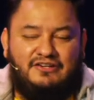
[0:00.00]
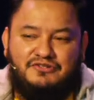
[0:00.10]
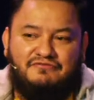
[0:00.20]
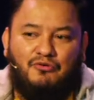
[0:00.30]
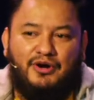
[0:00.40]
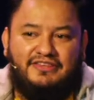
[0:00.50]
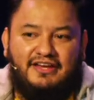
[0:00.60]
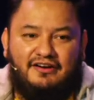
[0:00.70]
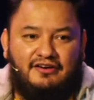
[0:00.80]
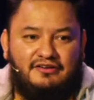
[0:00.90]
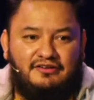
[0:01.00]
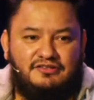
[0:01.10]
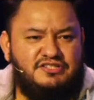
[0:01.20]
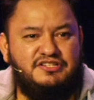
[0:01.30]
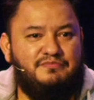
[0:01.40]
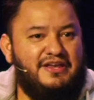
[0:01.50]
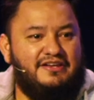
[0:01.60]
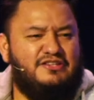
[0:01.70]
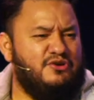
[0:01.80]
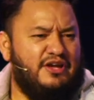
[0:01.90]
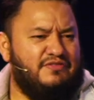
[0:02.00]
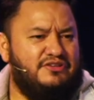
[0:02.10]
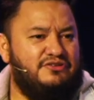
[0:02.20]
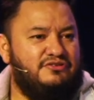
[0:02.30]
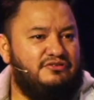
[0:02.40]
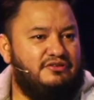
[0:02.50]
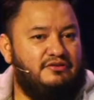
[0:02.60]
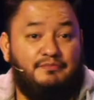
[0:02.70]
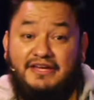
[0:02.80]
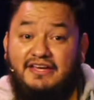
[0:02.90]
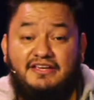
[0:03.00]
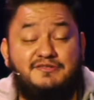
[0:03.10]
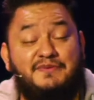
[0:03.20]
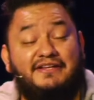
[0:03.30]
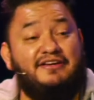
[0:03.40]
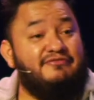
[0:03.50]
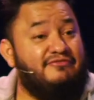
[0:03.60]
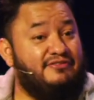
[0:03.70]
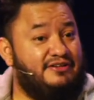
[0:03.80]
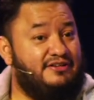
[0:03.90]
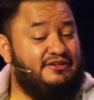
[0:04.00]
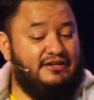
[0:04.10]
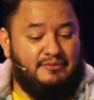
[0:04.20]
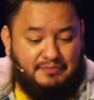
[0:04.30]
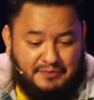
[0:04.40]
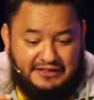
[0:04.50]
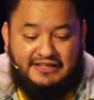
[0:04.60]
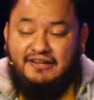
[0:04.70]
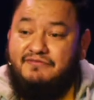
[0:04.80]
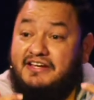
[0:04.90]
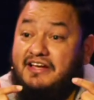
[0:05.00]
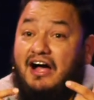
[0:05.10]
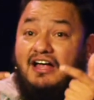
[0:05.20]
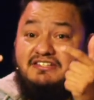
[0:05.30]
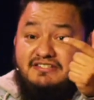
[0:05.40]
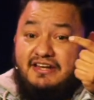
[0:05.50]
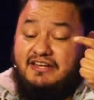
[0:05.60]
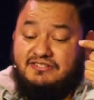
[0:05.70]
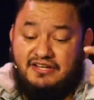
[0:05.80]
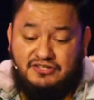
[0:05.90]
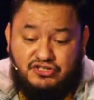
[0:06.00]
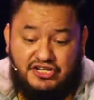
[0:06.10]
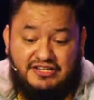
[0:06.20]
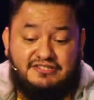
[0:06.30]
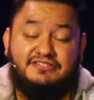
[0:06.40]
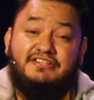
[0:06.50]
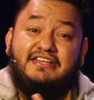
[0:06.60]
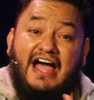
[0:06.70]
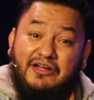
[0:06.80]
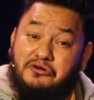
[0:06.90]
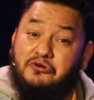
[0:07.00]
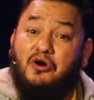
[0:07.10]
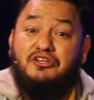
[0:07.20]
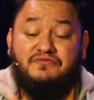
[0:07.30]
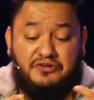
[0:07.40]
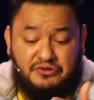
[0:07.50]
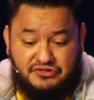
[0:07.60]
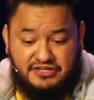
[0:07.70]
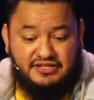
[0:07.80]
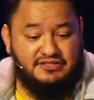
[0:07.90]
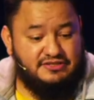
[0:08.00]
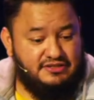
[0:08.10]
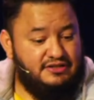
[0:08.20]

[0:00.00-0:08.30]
a void there. Just admit it. That's all you have to do. B is believe. Believe that God sent his son Jesus to die on a cross for your sins,